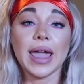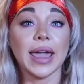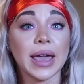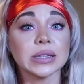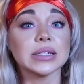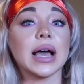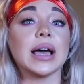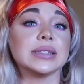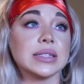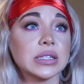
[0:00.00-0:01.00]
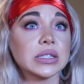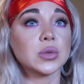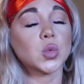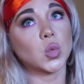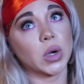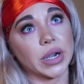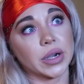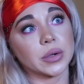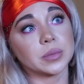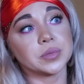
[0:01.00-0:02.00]
and I did
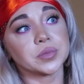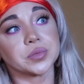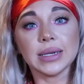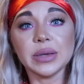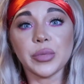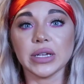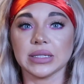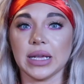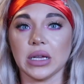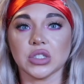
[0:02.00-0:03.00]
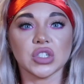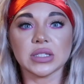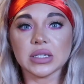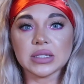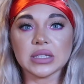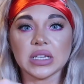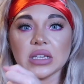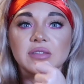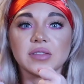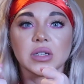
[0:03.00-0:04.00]
wear a knee brace, like just a
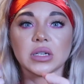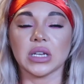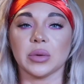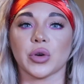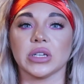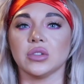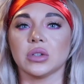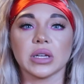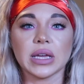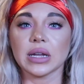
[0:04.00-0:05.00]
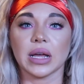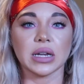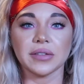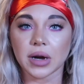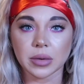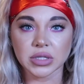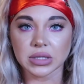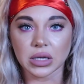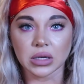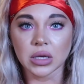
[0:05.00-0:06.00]
sleeve knee brace. You can get it at any
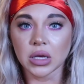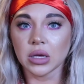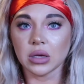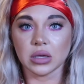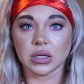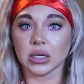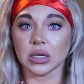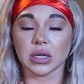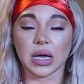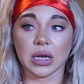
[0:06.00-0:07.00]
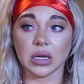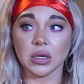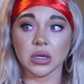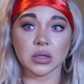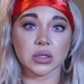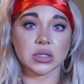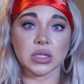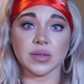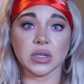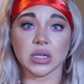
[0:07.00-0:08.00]
pharmacy. Get it at
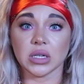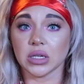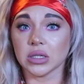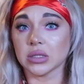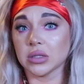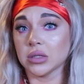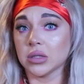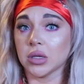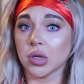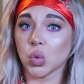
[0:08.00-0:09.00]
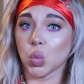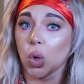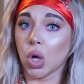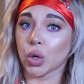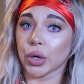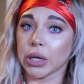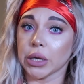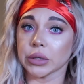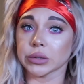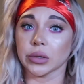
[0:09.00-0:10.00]
CVS,
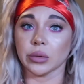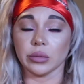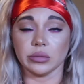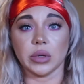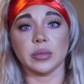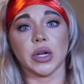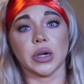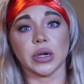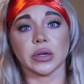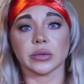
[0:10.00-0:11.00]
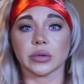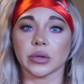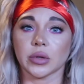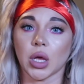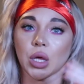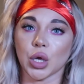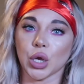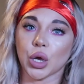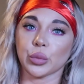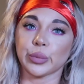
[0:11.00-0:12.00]
Walgreens, Walmart,
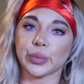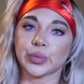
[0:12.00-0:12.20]
you know,